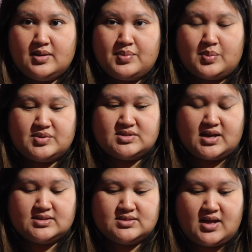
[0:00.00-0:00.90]
But
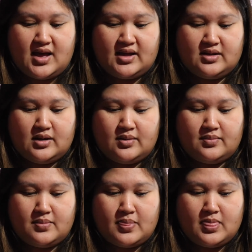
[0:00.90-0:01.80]
besides that,
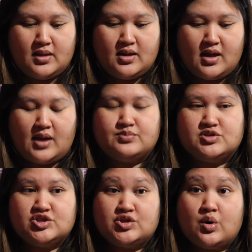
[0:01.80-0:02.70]
um, I'm
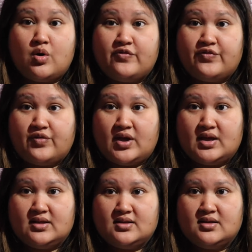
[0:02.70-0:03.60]
so
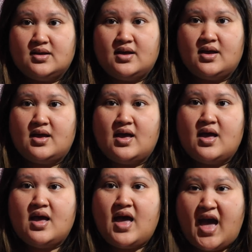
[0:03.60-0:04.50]
afraid
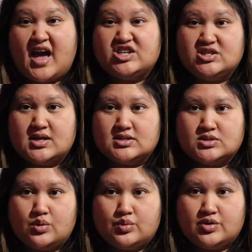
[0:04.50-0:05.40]
as she gets
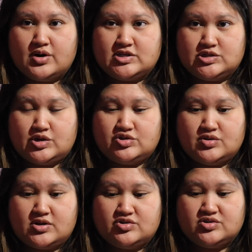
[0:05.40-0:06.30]
older and she starts
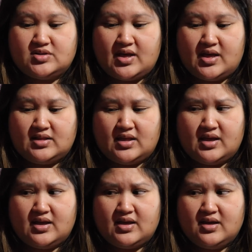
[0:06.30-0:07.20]
to understand,
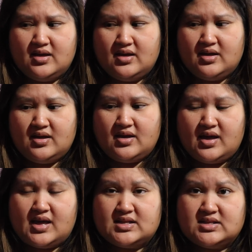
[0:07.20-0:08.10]
like,
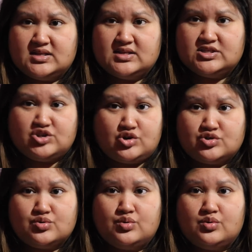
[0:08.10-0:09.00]
and start
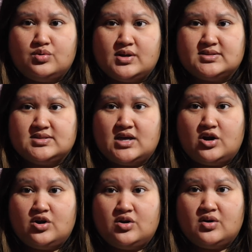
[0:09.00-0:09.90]
school and see
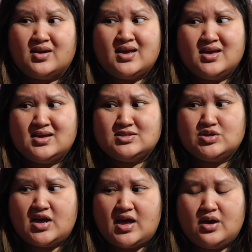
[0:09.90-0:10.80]
other
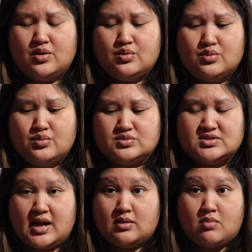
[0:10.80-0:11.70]
kids who's
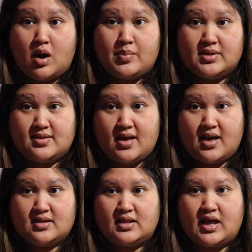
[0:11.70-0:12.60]
got a mom and
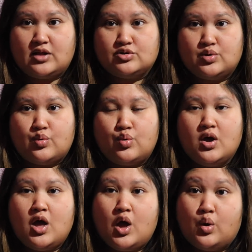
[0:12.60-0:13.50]
dad. Like I don't know
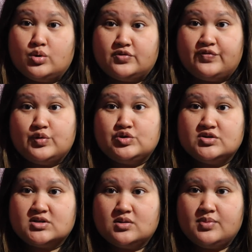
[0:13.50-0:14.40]
what the future
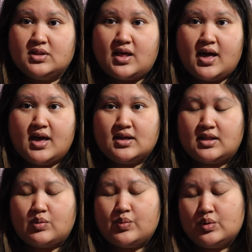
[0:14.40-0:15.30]
is gonna be like.
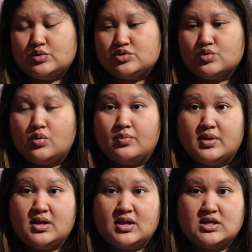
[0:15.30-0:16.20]
Like when we go to school
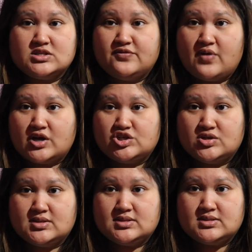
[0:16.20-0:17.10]
meetings,
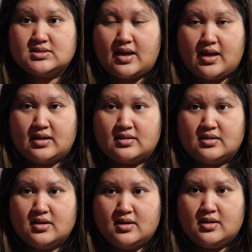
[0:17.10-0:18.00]
functions,
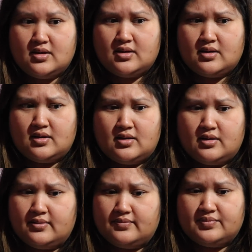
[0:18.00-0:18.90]
and
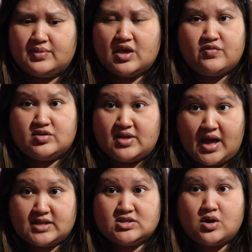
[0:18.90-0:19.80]
um, if her
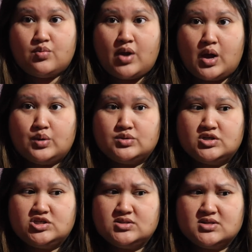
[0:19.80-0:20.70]
dad's not around,
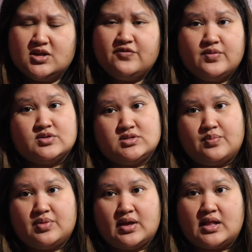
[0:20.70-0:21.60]
she's gonna feel
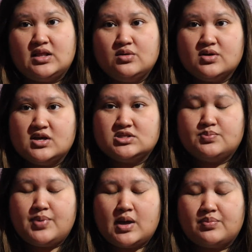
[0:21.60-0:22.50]
something. And little kids
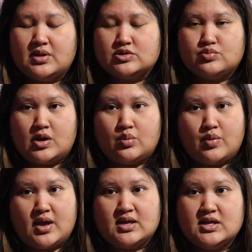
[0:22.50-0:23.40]
pick up things right
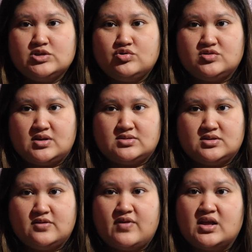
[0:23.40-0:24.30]
away. Kids are
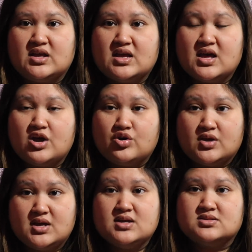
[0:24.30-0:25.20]
sensitive, and other
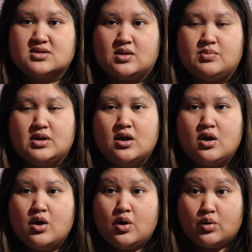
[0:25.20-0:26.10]
kids can be
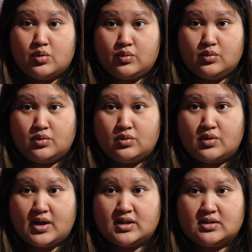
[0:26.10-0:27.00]

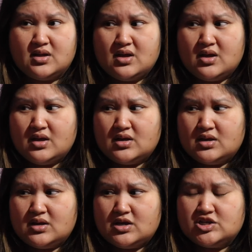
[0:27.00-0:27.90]
cruel. And
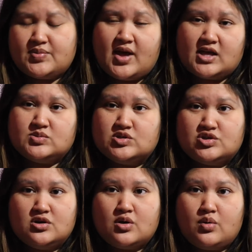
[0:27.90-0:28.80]
she might ask me
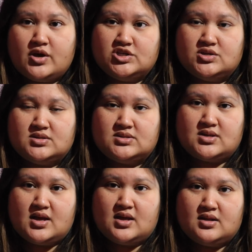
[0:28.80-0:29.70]
certain questions,
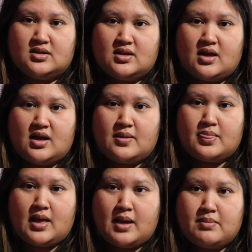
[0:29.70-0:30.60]
and
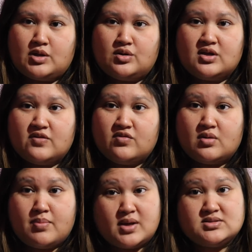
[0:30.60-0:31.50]
I might not give her the
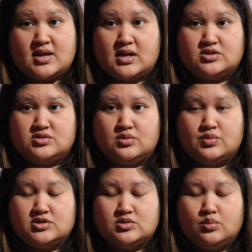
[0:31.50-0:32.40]
best answer,
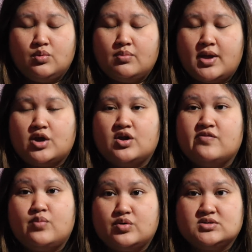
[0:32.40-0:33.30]
which will make her
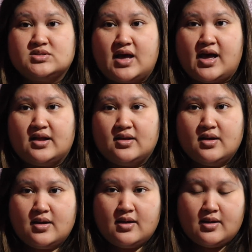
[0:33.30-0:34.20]
even more sad.
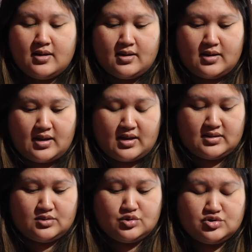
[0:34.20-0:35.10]

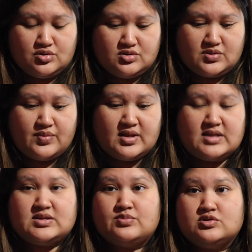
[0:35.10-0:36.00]
And those are some of the
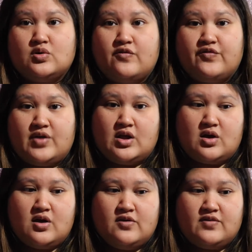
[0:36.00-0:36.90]
things I'm so afraid
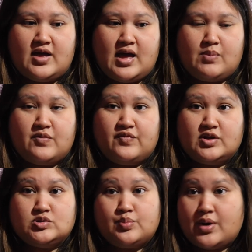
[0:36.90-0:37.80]
of. I'm
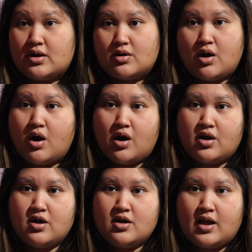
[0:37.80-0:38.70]
afraid to break her heart.